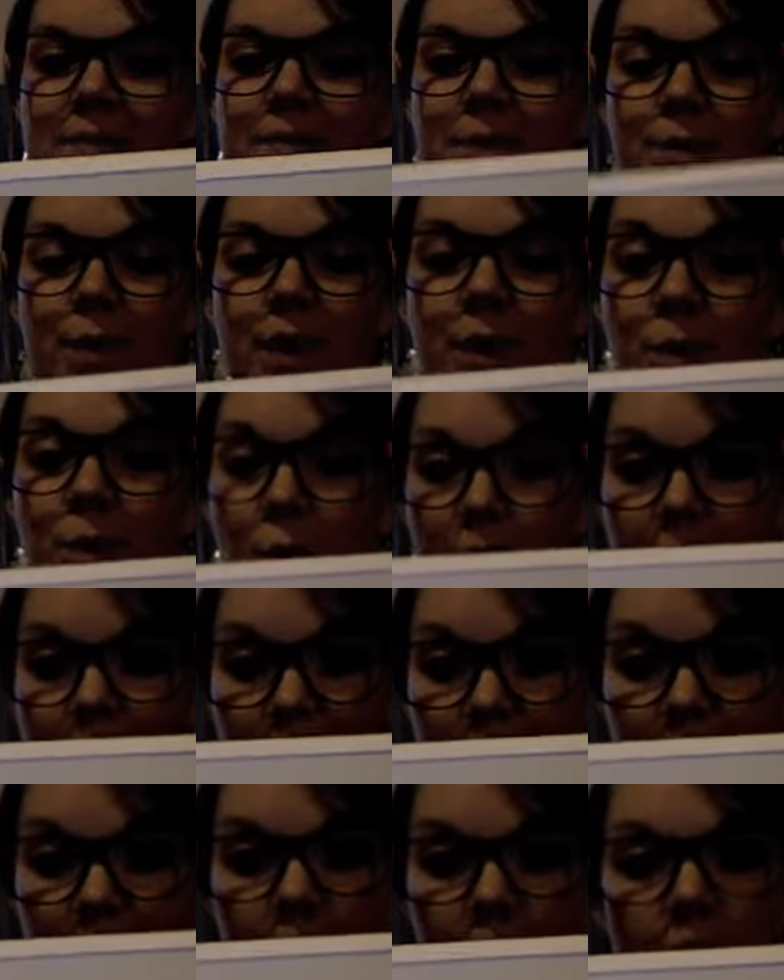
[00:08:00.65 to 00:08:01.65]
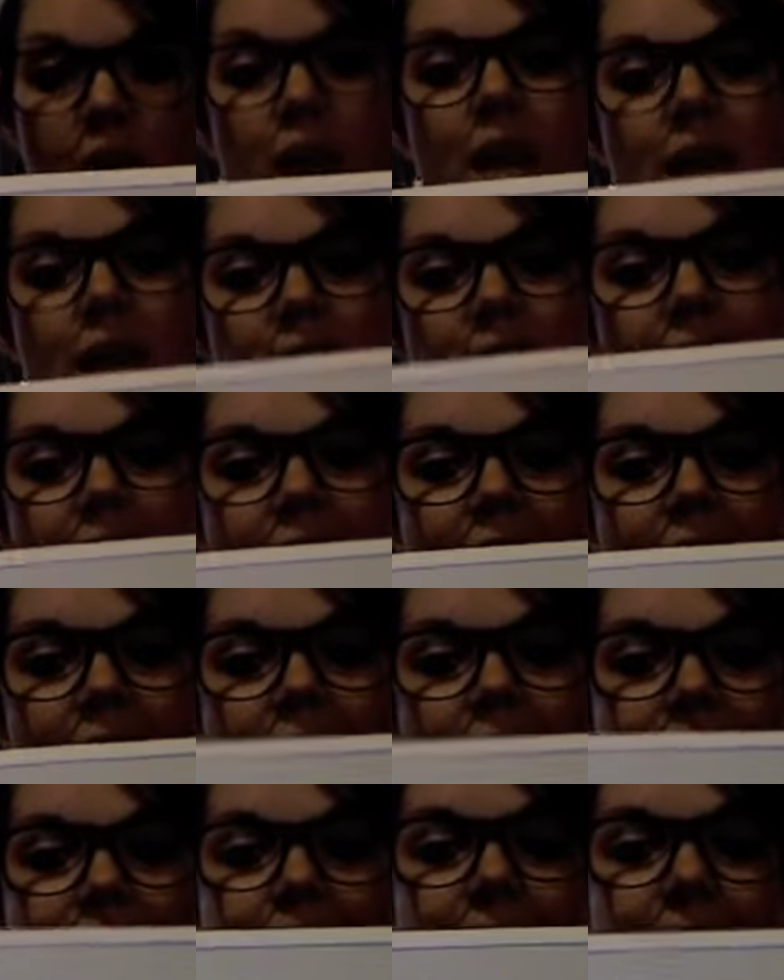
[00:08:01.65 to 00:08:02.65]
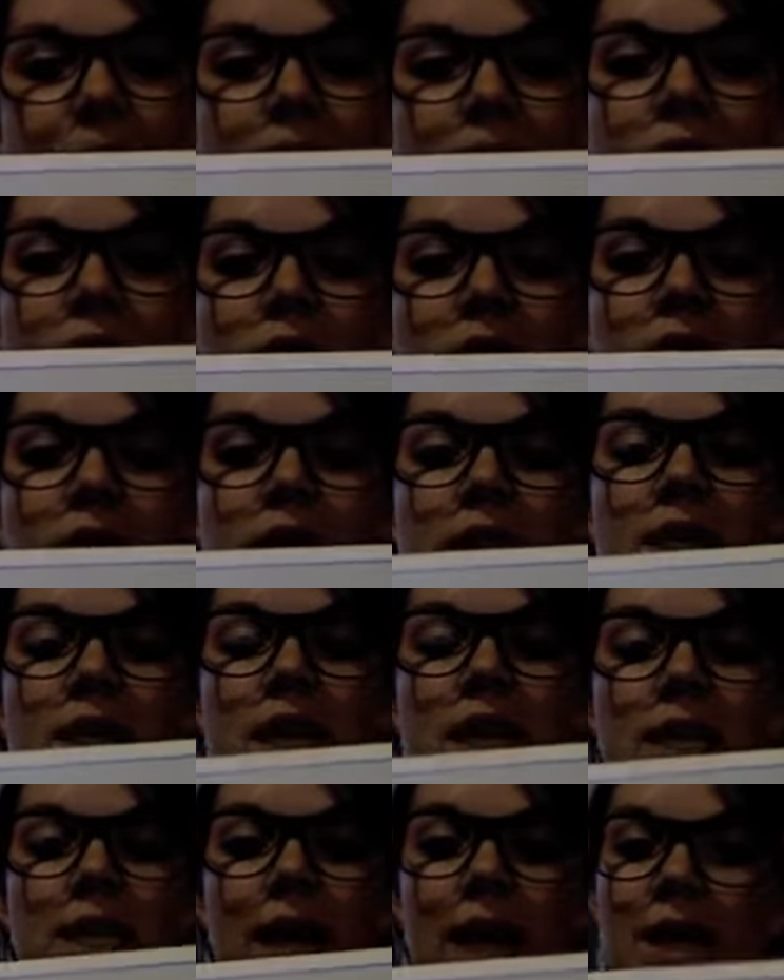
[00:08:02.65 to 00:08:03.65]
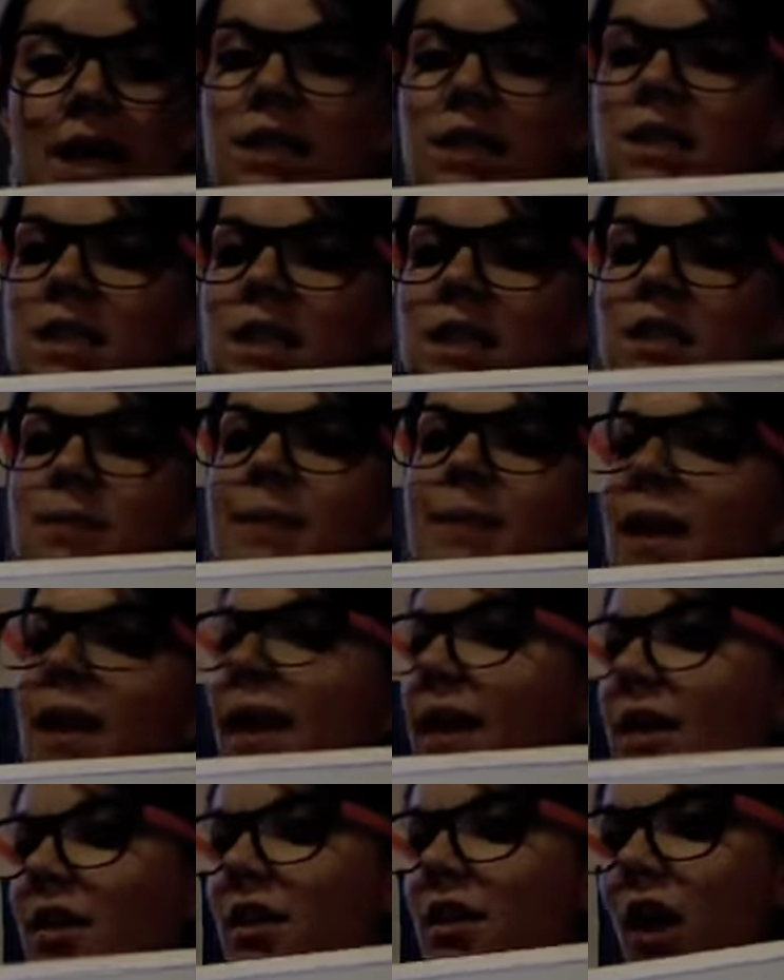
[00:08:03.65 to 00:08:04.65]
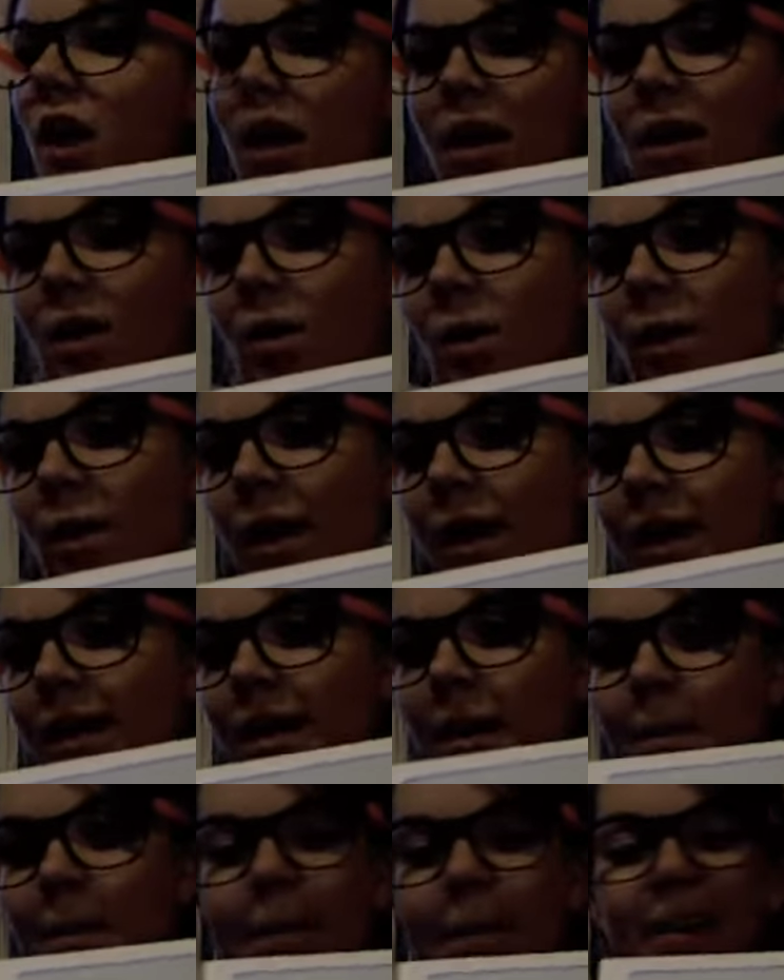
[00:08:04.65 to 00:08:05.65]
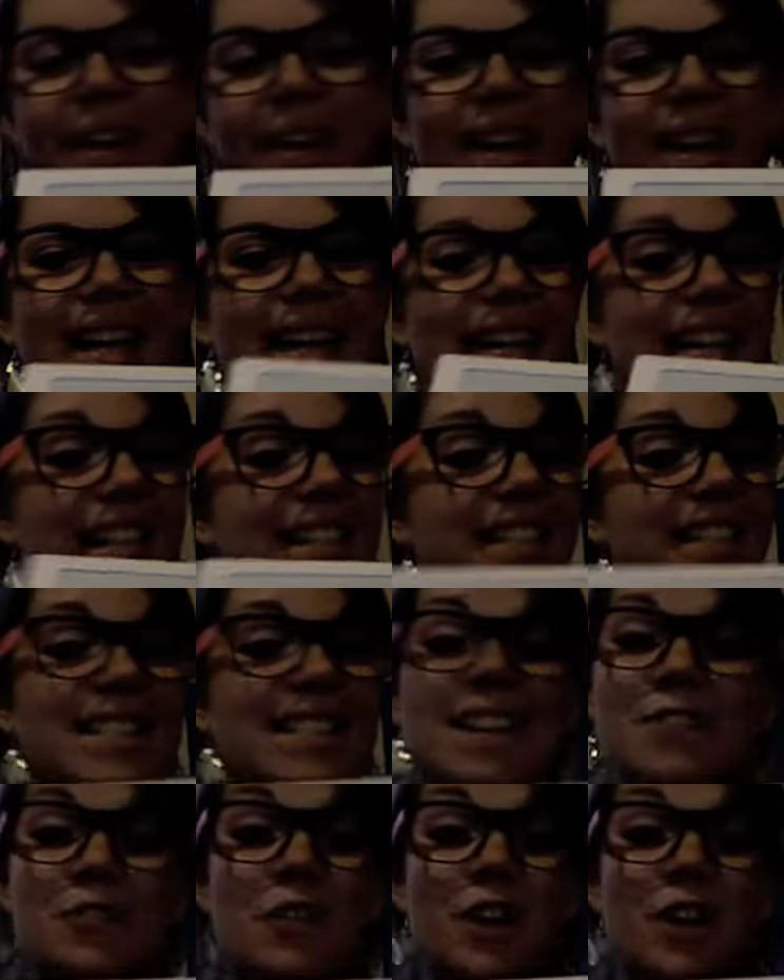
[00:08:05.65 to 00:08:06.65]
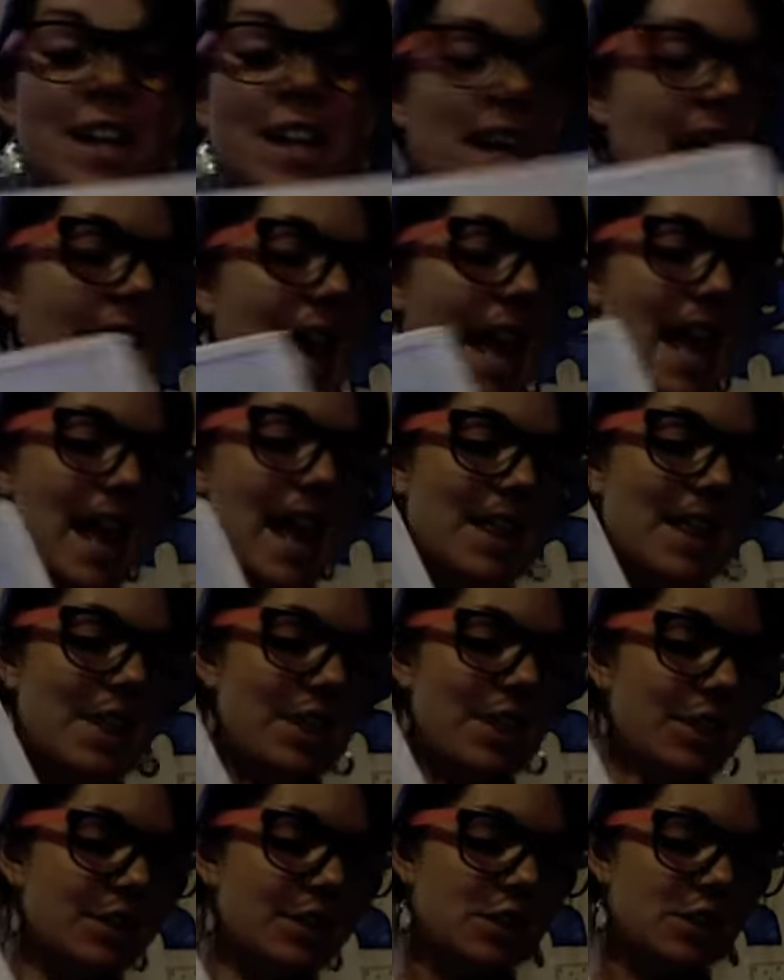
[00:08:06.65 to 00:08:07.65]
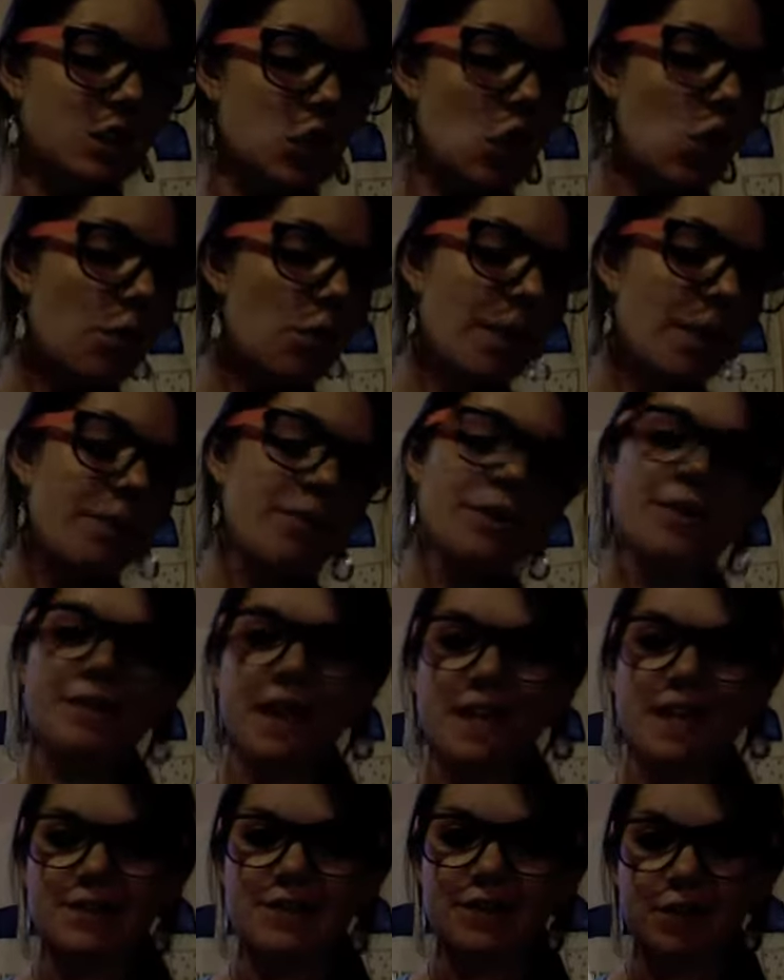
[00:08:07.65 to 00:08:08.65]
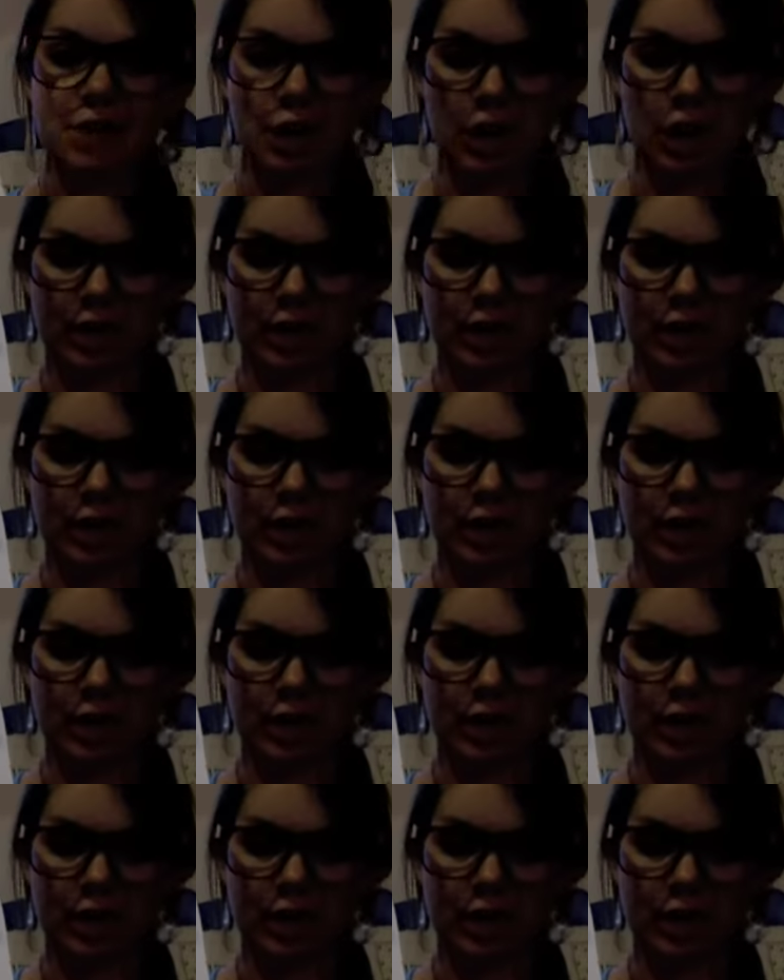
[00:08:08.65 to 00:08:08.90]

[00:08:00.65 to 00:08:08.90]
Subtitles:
between 1 and 2. And dimpled kind of looks a little bit like cardioid, but it is different, and there's no memory device for